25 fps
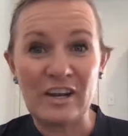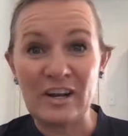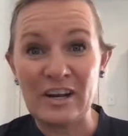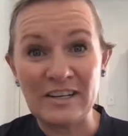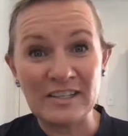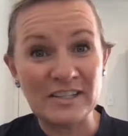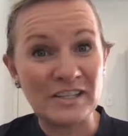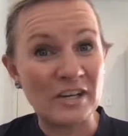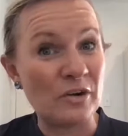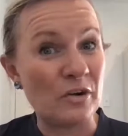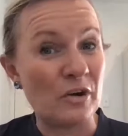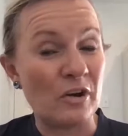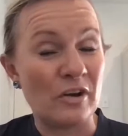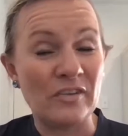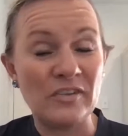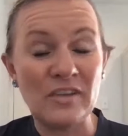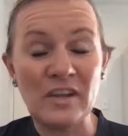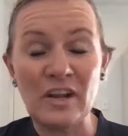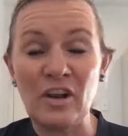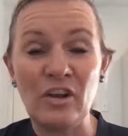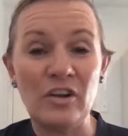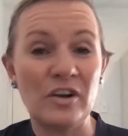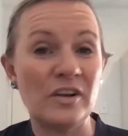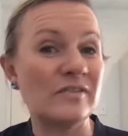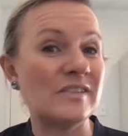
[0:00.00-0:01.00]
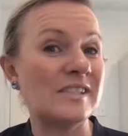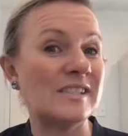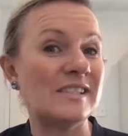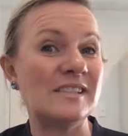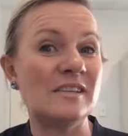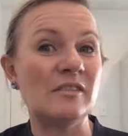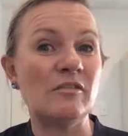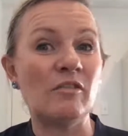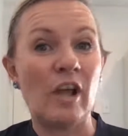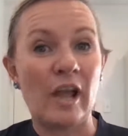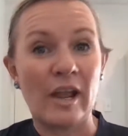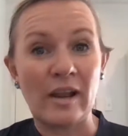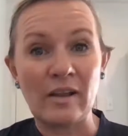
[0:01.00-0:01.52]
Can I tell you, I think a lot of us
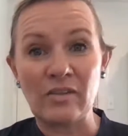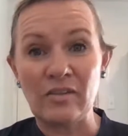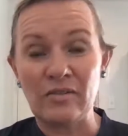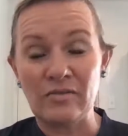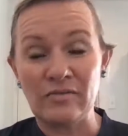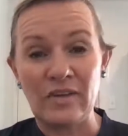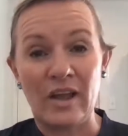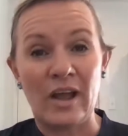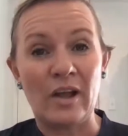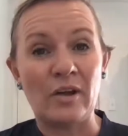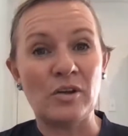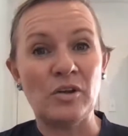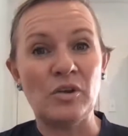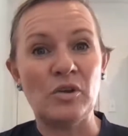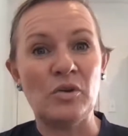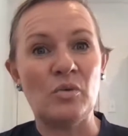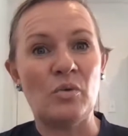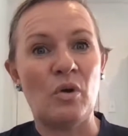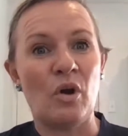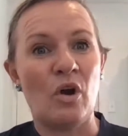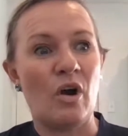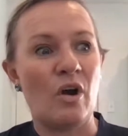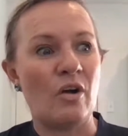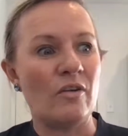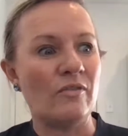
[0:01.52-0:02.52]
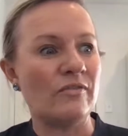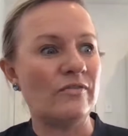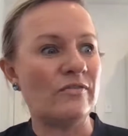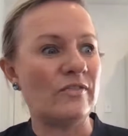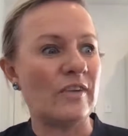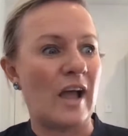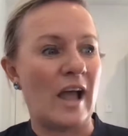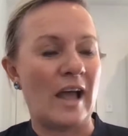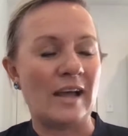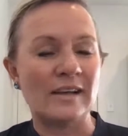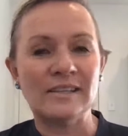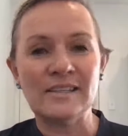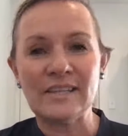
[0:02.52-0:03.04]
did, like, the value of
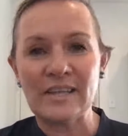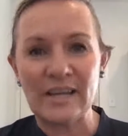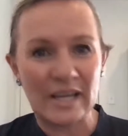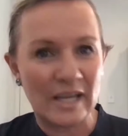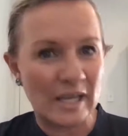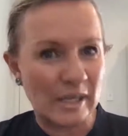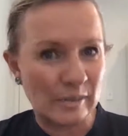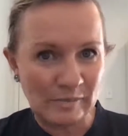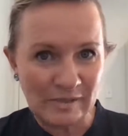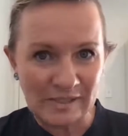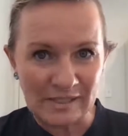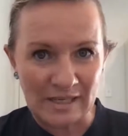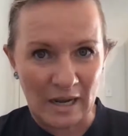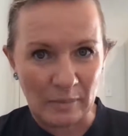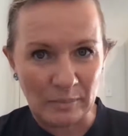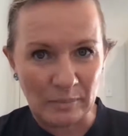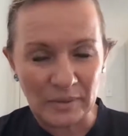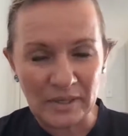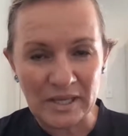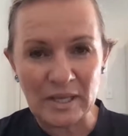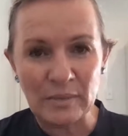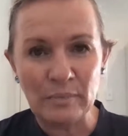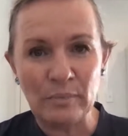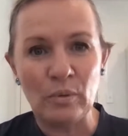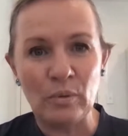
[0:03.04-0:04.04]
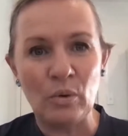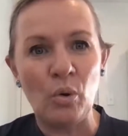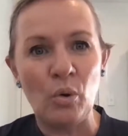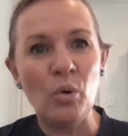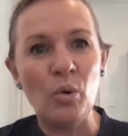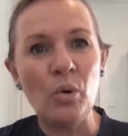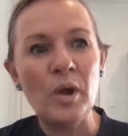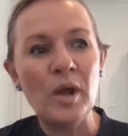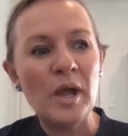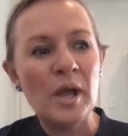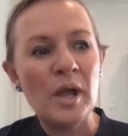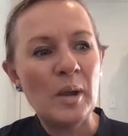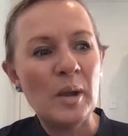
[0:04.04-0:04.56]
our teams and our
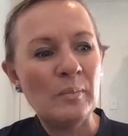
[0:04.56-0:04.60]
people,